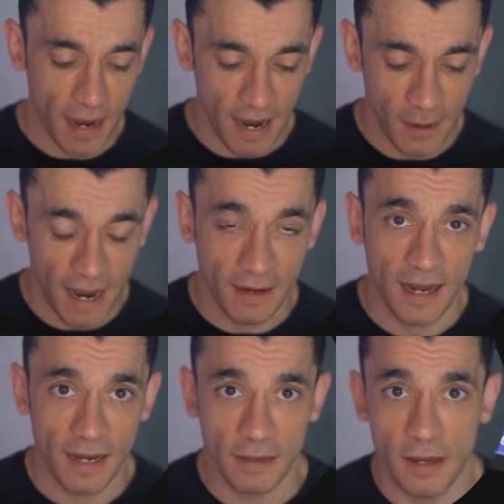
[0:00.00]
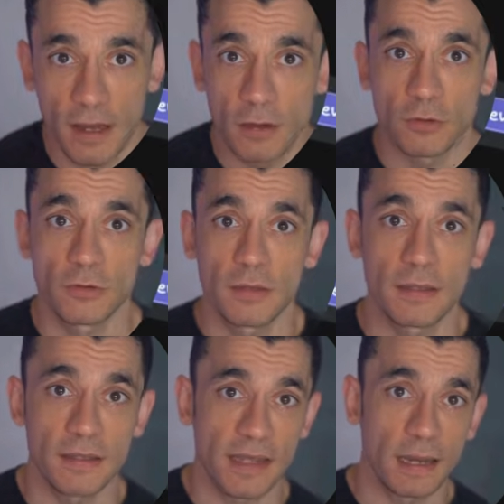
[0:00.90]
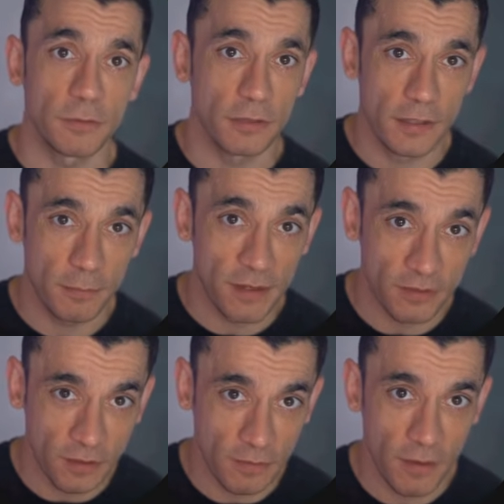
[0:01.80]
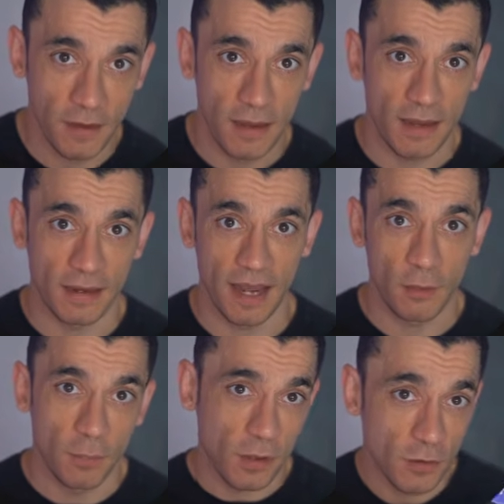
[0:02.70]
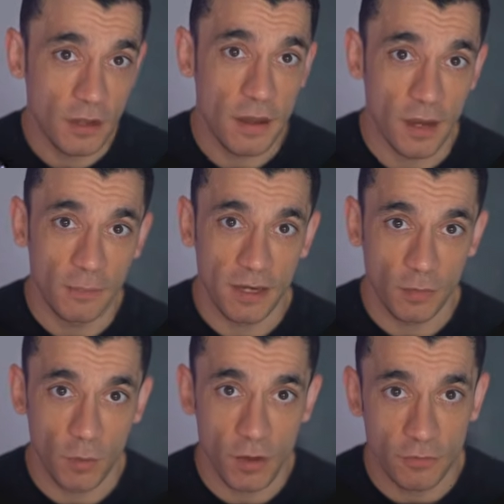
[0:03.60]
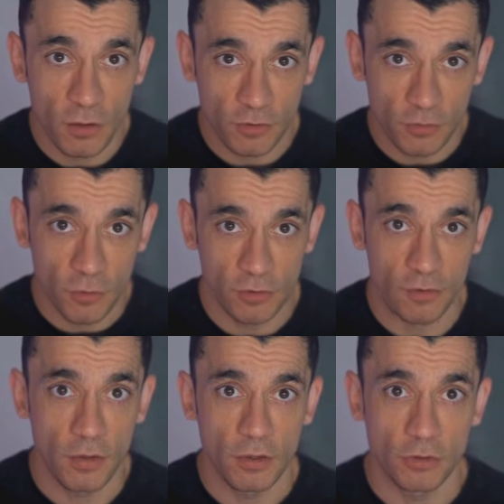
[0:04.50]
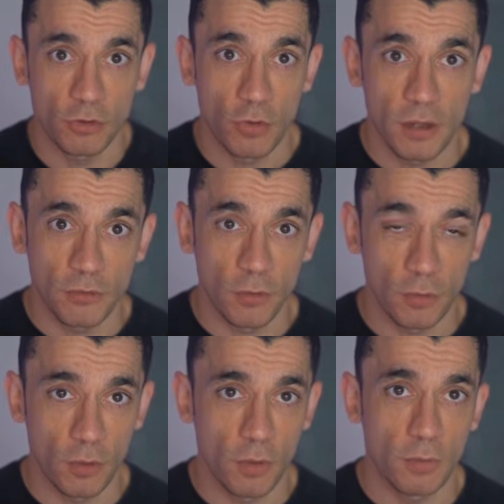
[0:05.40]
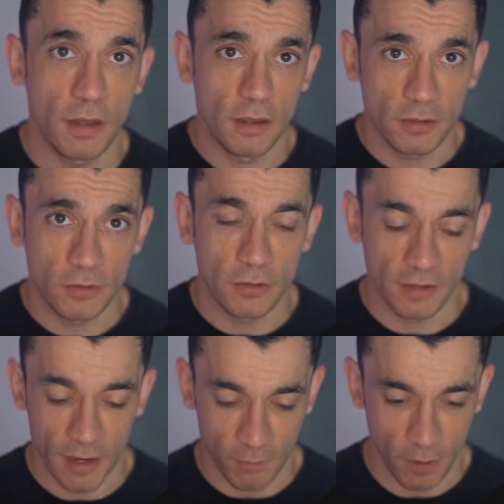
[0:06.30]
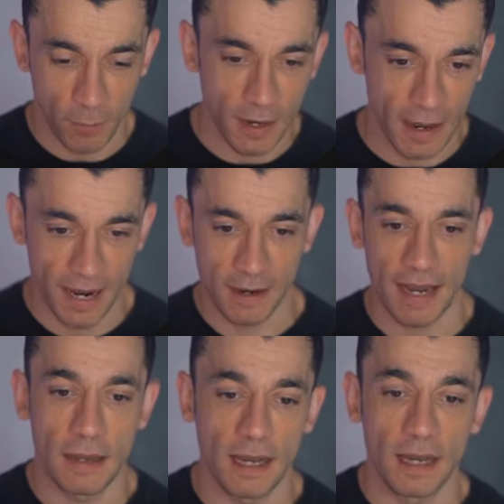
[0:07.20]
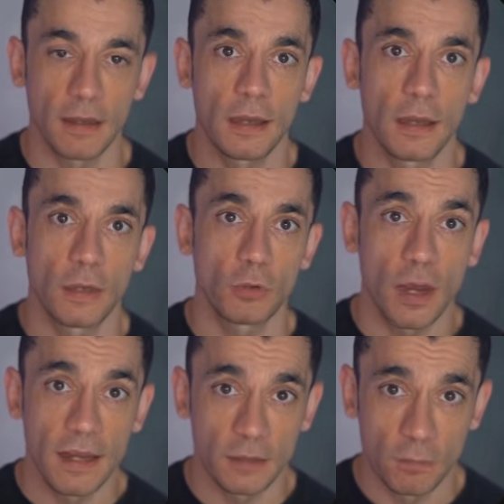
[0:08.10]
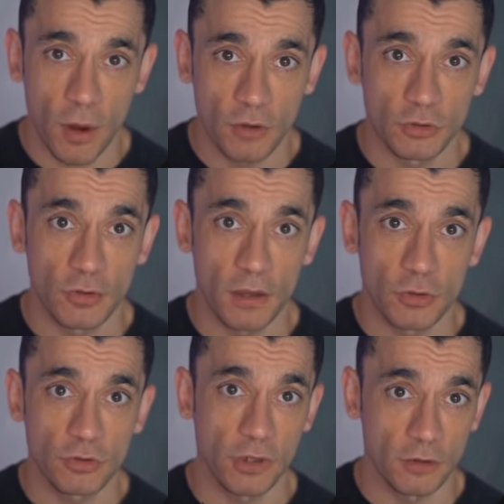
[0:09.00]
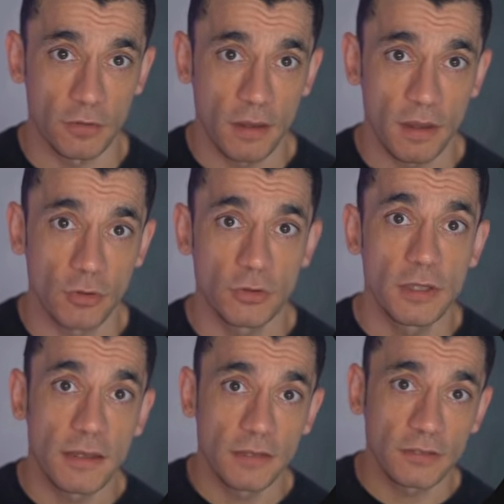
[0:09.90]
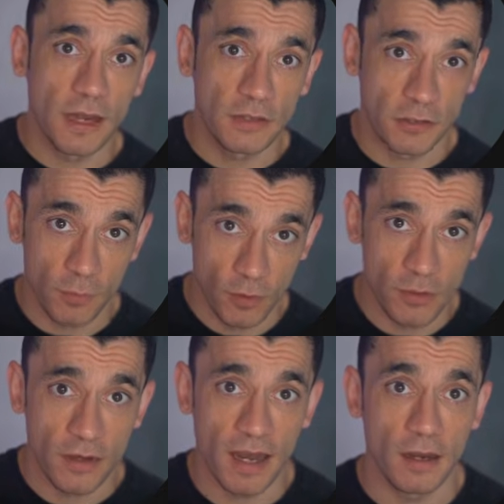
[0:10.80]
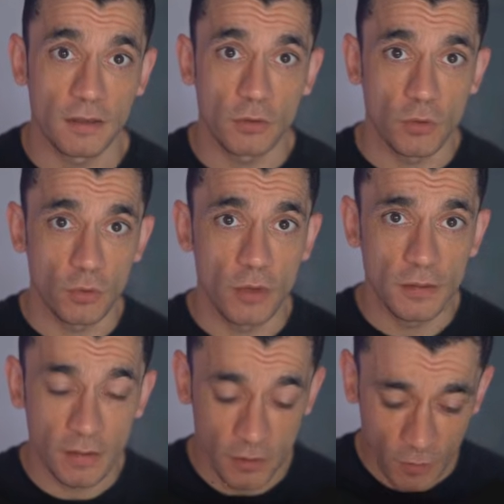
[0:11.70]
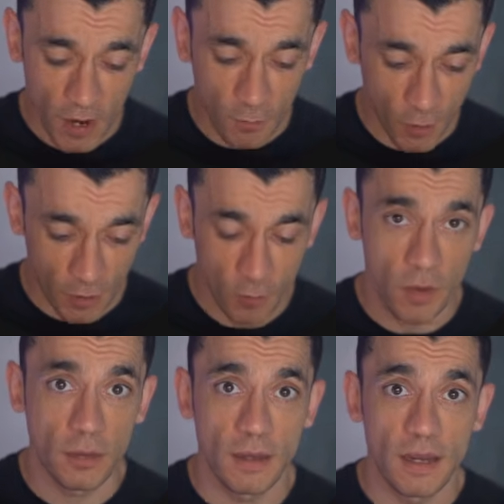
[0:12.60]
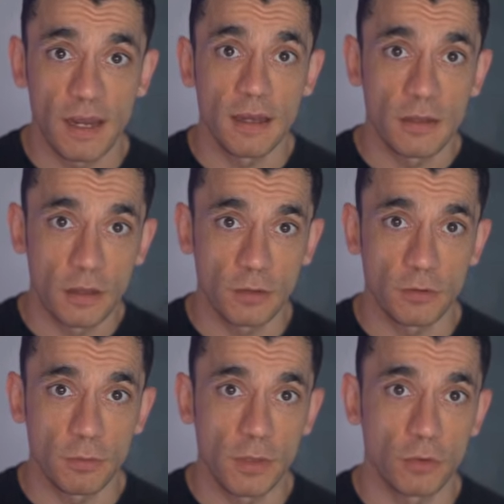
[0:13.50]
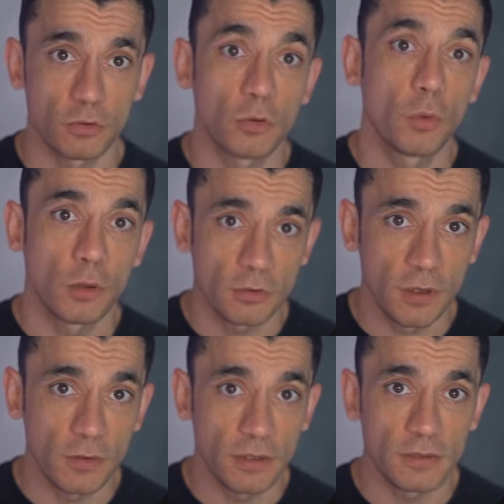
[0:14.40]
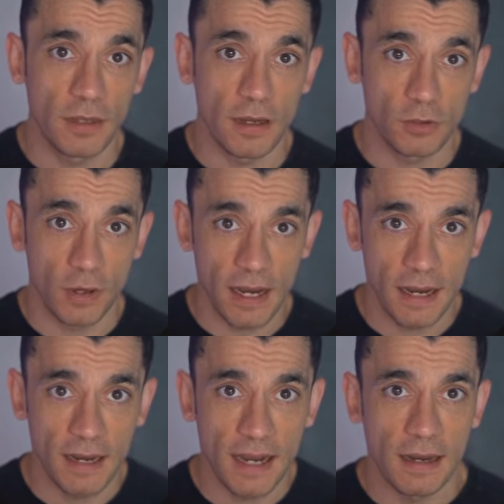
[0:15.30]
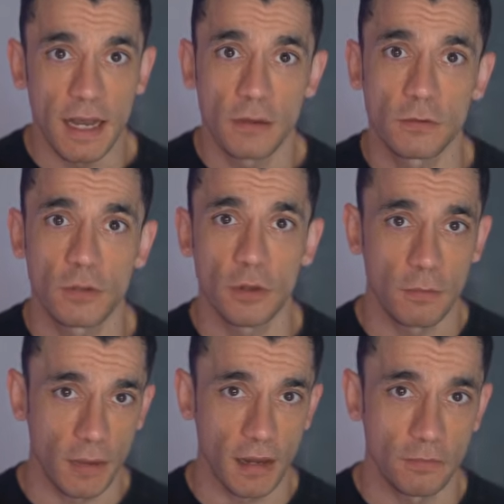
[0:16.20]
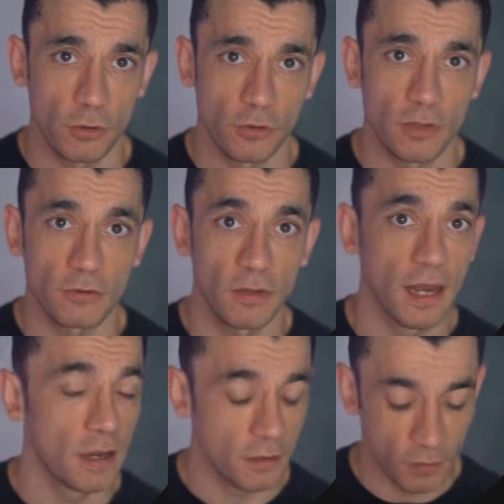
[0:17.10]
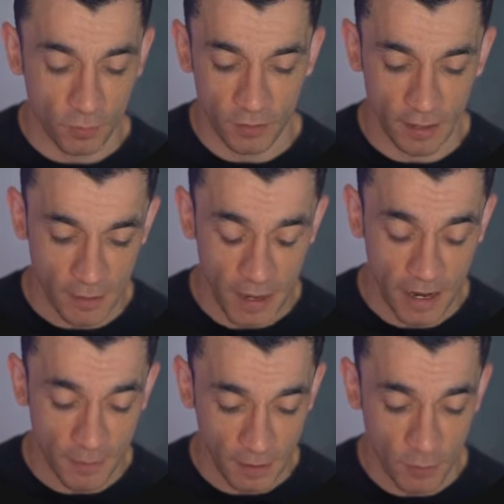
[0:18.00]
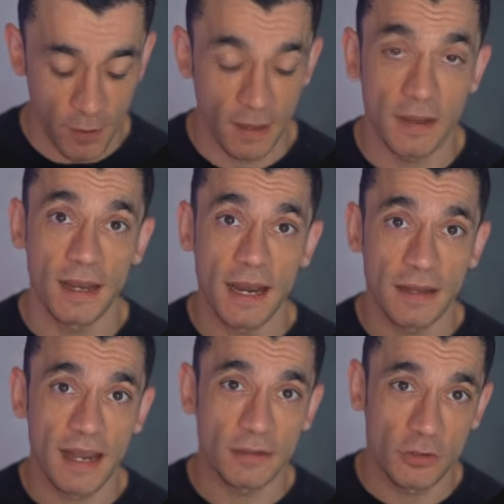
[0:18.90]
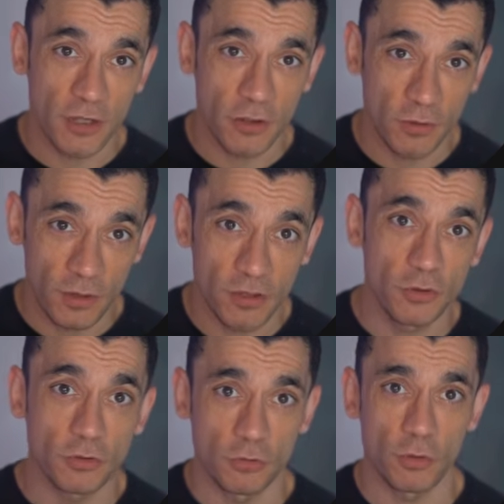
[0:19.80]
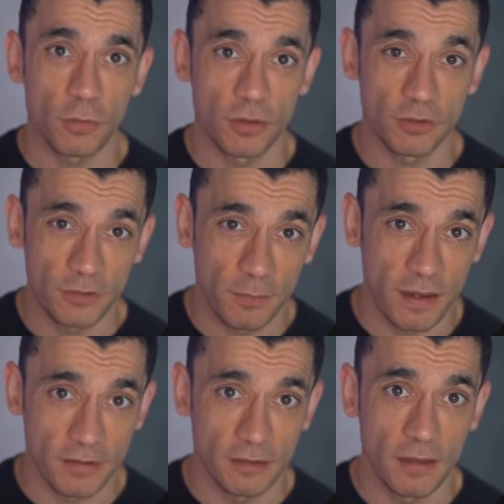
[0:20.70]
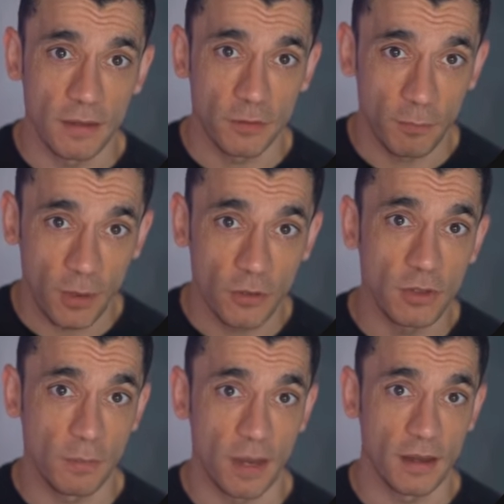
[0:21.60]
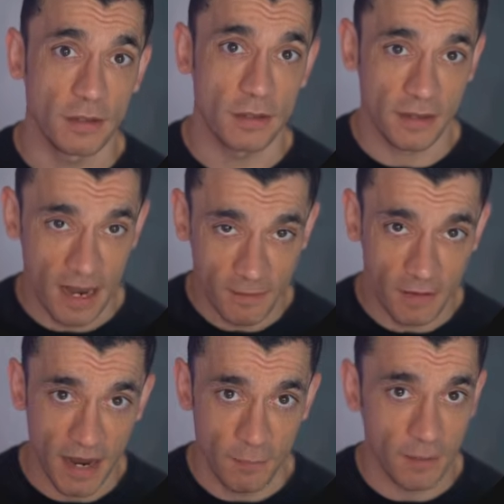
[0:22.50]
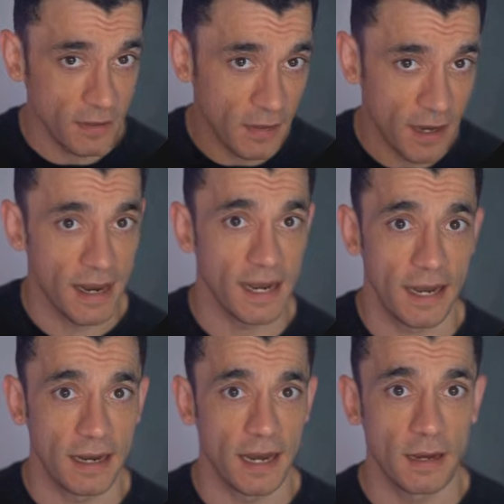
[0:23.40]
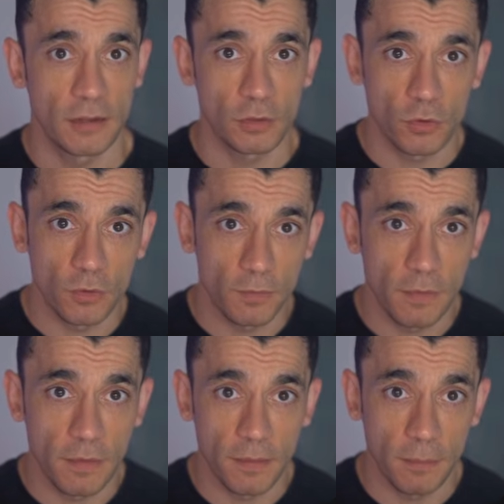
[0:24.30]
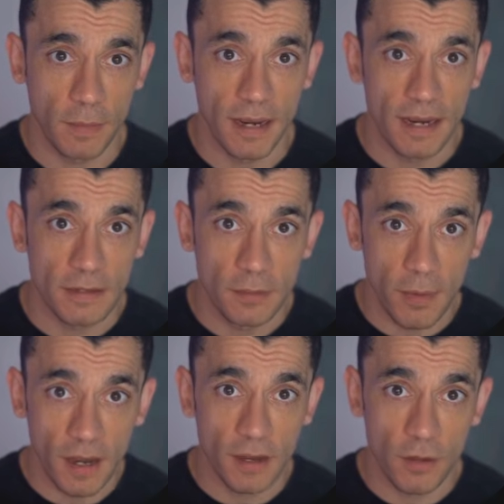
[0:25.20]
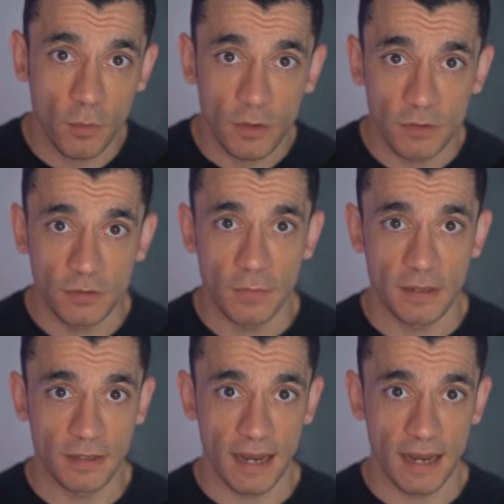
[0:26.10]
N8N announced that this MCP server can now build and update workflows for you straight from a prompt. So instead of opening N8N and dragging blocks around yourself, you sit inside a supported AI tool, describe what you want, and it goes and builds the workflow inside your N8N account for you. A few different AI tools can connect this way. And that's genuinely useful because it means the building part doesn't have to happen inside N8N at all. But here's the part I don't want you to miss.